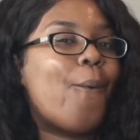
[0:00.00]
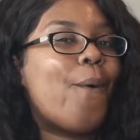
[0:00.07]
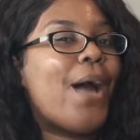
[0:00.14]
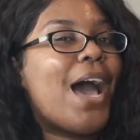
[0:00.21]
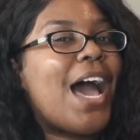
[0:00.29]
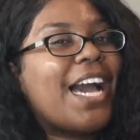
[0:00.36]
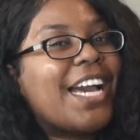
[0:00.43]

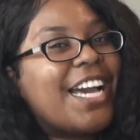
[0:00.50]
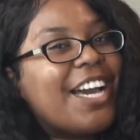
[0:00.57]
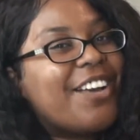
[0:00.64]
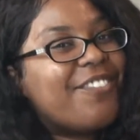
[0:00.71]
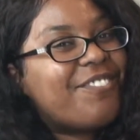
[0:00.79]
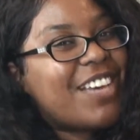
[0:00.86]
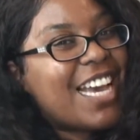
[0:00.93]

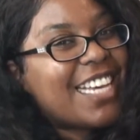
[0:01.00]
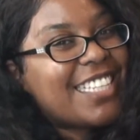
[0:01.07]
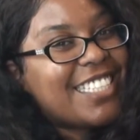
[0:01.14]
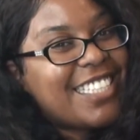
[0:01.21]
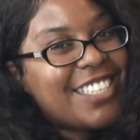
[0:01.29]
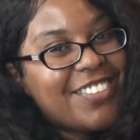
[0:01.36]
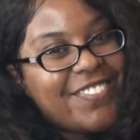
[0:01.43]
Welcome
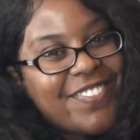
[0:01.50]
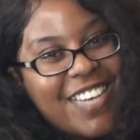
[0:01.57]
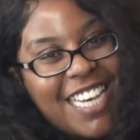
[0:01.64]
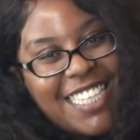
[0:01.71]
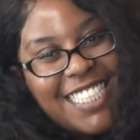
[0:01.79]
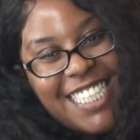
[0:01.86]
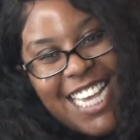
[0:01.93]
back to
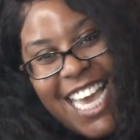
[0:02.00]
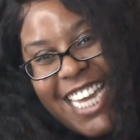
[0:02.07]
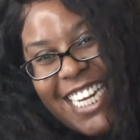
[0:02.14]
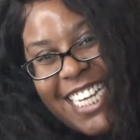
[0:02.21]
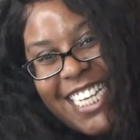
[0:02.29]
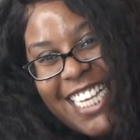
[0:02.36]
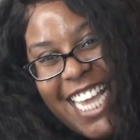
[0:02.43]
my
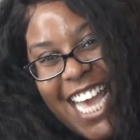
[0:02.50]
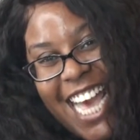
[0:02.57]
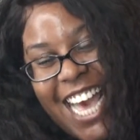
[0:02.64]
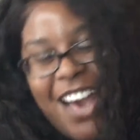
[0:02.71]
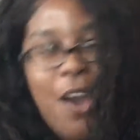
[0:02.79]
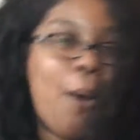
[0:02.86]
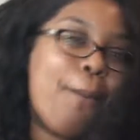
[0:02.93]
channel,
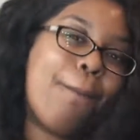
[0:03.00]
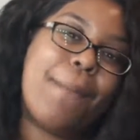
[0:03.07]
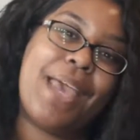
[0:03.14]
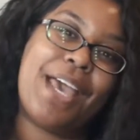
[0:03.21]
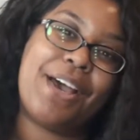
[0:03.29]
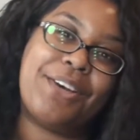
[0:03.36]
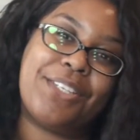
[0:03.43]
yeah.
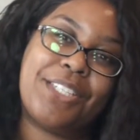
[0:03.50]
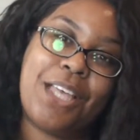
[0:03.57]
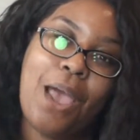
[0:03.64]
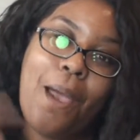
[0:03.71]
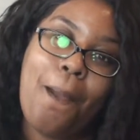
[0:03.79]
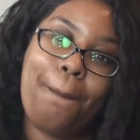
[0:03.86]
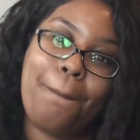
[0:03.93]
Mel's
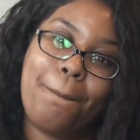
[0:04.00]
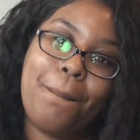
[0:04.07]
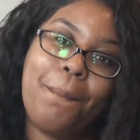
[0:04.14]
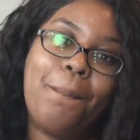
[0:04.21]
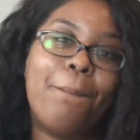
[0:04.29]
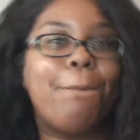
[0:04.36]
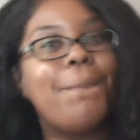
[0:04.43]

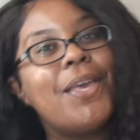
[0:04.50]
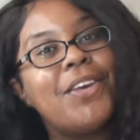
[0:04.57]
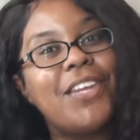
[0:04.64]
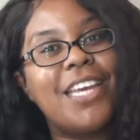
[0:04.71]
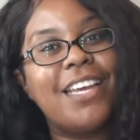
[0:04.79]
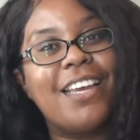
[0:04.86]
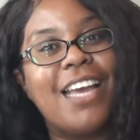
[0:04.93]

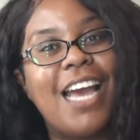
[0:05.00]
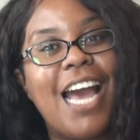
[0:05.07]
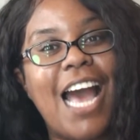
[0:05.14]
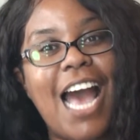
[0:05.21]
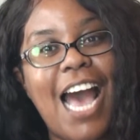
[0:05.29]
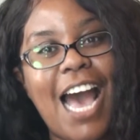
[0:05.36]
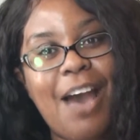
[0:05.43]
Beauty.
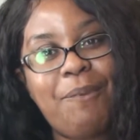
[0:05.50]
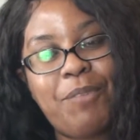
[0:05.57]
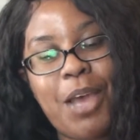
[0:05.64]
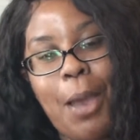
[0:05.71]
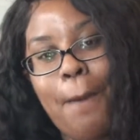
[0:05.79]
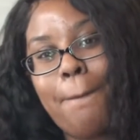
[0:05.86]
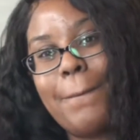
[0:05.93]
I'm
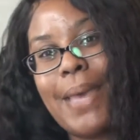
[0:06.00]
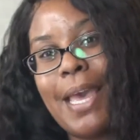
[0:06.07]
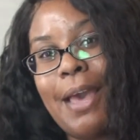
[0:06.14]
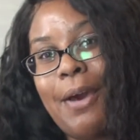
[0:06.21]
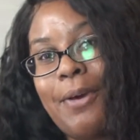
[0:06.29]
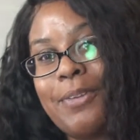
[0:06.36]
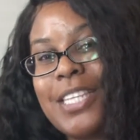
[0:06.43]

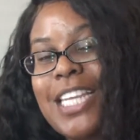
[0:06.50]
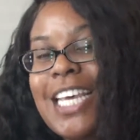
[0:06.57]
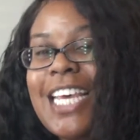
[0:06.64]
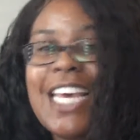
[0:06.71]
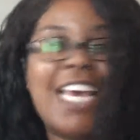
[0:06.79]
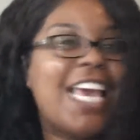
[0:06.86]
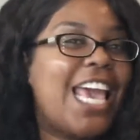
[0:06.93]
Mel.
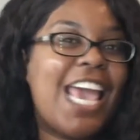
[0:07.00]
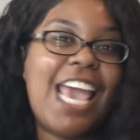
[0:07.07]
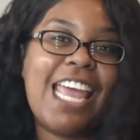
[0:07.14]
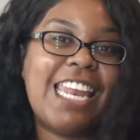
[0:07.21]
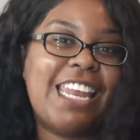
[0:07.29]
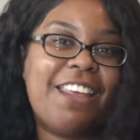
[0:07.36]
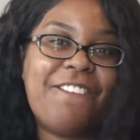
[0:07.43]

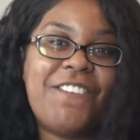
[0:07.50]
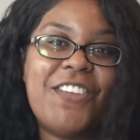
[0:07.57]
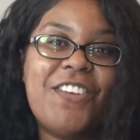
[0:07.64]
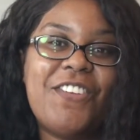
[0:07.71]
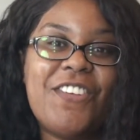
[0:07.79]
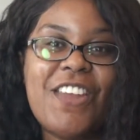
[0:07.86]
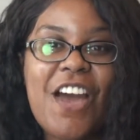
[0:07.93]
And if
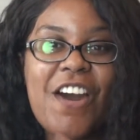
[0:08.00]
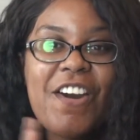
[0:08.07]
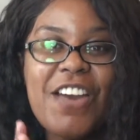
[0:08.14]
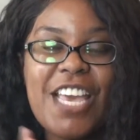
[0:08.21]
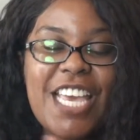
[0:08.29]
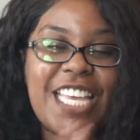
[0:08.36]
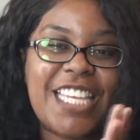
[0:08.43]
you know,
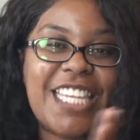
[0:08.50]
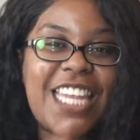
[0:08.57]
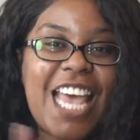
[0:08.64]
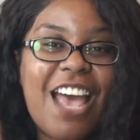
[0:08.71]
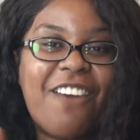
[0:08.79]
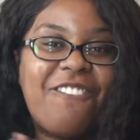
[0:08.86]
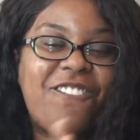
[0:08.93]
it's
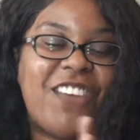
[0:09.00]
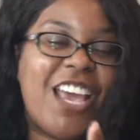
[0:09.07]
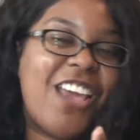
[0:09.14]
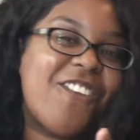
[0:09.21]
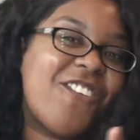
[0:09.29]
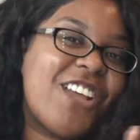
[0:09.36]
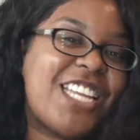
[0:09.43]
that
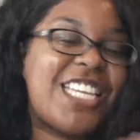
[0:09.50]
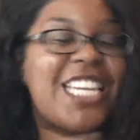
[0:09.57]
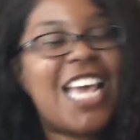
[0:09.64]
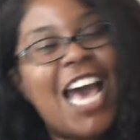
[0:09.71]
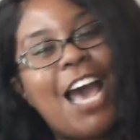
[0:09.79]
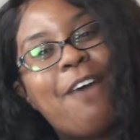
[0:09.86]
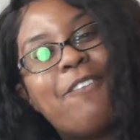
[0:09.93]
favorite
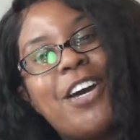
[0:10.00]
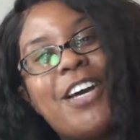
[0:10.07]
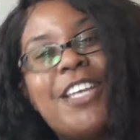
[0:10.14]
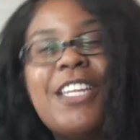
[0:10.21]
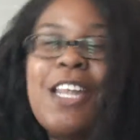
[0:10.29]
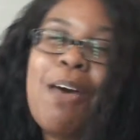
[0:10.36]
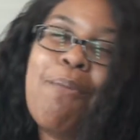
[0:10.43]
time
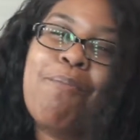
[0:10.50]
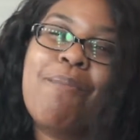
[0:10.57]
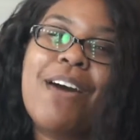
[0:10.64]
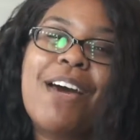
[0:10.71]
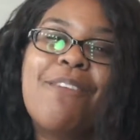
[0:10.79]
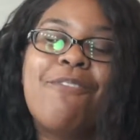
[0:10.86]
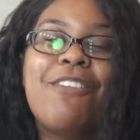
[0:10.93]
of the
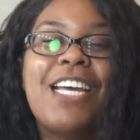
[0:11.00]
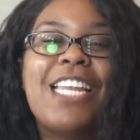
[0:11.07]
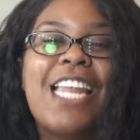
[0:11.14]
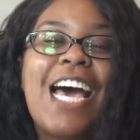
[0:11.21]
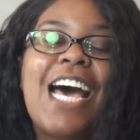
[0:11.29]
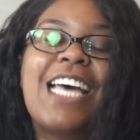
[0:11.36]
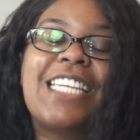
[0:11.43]
month
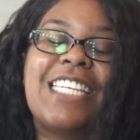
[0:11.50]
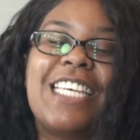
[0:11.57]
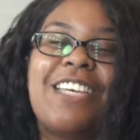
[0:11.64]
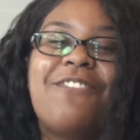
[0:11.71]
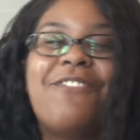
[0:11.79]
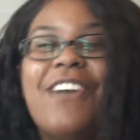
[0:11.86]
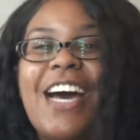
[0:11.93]
when I
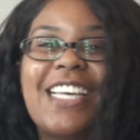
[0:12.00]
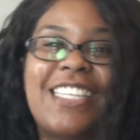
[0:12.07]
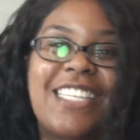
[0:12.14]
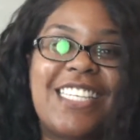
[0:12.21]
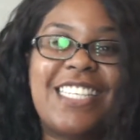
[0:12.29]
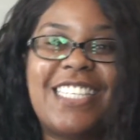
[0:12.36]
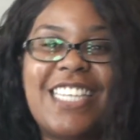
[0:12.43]
see
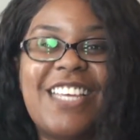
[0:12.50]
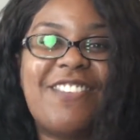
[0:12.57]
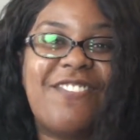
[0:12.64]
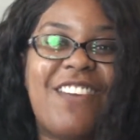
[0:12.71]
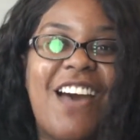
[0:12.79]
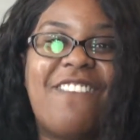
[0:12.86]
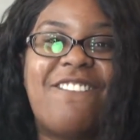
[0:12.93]
boxes
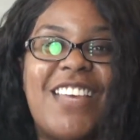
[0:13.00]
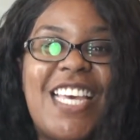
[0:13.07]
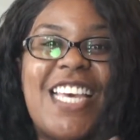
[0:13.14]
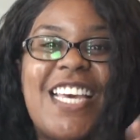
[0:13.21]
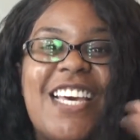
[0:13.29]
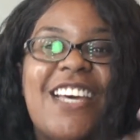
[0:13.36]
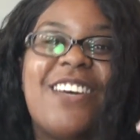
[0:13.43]
in my
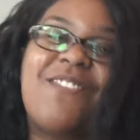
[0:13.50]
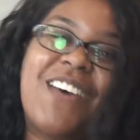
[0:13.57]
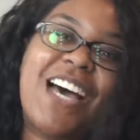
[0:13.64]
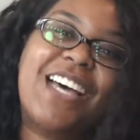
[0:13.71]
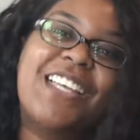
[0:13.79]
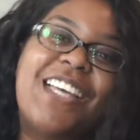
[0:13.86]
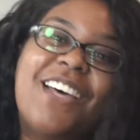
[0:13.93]

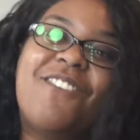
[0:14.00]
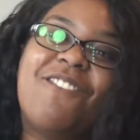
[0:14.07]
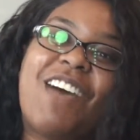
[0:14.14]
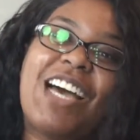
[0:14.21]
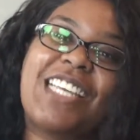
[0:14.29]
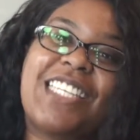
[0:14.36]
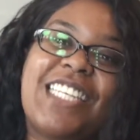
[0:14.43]
mailbox.
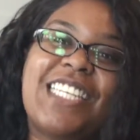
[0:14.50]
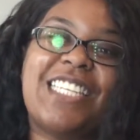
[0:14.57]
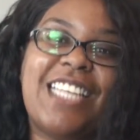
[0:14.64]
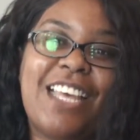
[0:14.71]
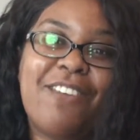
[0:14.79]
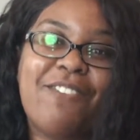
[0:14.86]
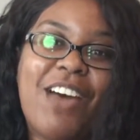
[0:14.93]

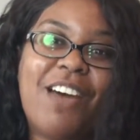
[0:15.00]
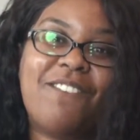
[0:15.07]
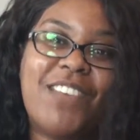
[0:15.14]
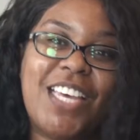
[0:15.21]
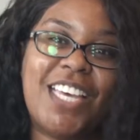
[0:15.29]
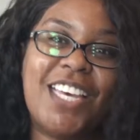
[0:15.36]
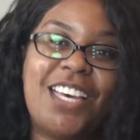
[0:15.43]
Boxes in my
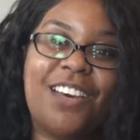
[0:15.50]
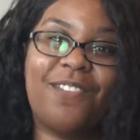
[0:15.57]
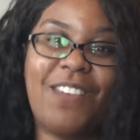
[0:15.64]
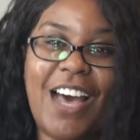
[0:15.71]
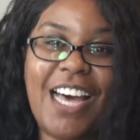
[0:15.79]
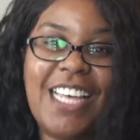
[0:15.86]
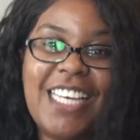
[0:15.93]

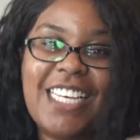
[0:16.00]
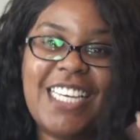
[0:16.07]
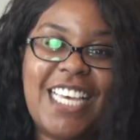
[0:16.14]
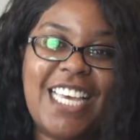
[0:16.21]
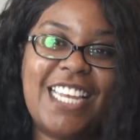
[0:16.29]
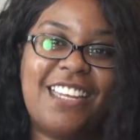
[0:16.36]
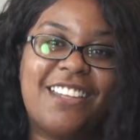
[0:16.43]
mailbox.
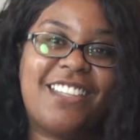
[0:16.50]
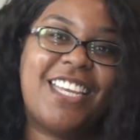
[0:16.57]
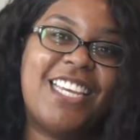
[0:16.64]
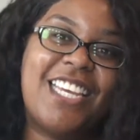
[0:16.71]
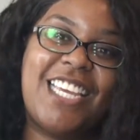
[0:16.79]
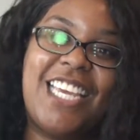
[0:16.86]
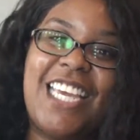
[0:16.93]
Get it,
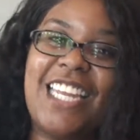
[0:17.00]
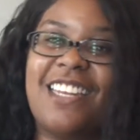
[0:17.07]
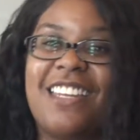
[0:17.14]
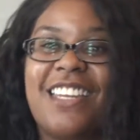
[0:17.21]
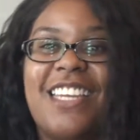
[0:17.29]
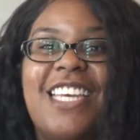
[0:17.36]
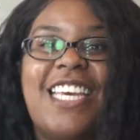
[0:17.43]
get
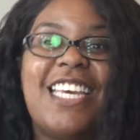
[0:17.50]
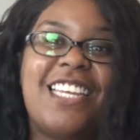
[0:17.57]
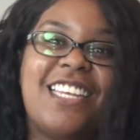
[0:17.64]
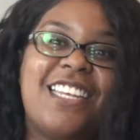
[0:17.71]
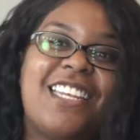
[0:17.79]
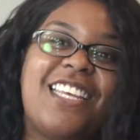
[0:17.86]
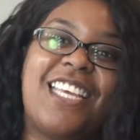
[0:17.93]
it, get
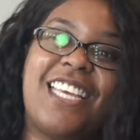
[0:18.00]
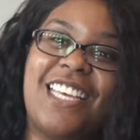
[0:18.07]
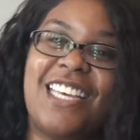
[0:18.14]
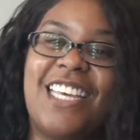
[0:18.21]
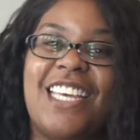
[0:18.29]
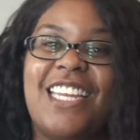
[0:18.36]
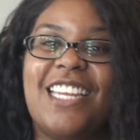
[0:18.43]
it, get
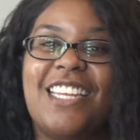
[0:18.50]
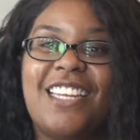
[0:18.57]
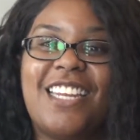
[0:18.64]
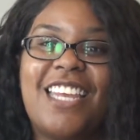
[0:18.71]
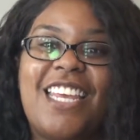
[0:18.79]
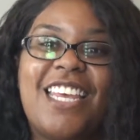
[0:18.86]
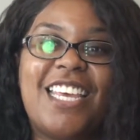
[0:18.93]
it, get
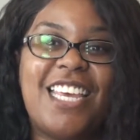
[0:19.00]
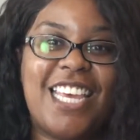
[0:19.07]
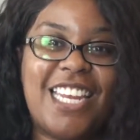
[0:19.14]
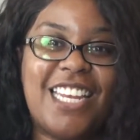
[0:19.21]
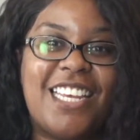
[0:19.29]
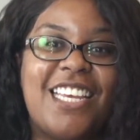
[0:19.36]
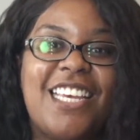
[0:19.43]

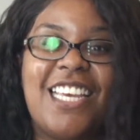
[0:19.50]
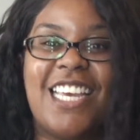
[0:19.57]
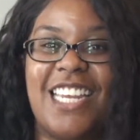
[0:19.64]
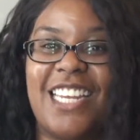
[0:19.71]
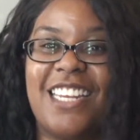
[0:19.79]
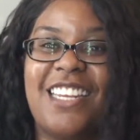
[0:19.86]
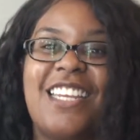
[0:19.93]
it,
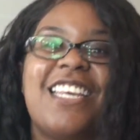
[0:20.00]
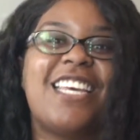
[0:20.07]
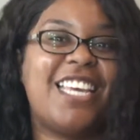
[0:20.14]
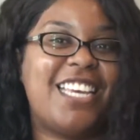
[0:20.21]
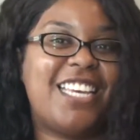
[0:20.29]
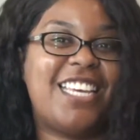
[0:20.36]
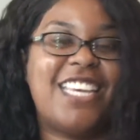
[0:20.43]
get
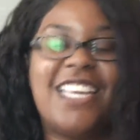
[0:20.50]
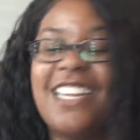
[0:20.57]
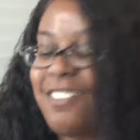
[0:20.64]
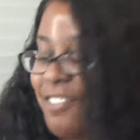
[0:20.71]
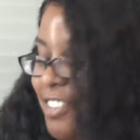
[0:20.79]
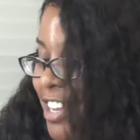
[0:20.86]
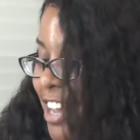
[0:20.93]
it, get
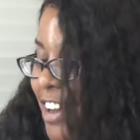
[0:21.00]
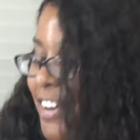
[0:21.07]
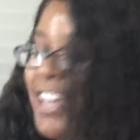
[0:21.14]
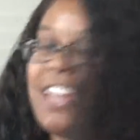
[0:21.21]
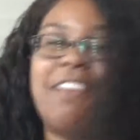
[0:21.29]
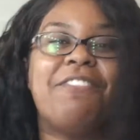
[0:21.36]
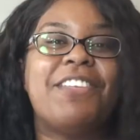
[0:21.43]
it.
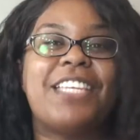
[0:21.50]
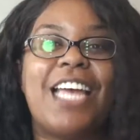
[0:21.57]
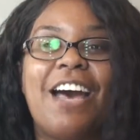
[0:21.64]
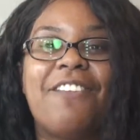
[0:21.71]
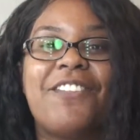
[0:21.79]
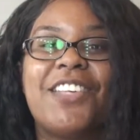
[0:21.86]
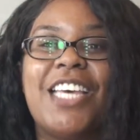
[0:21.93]
Okay, let me stop.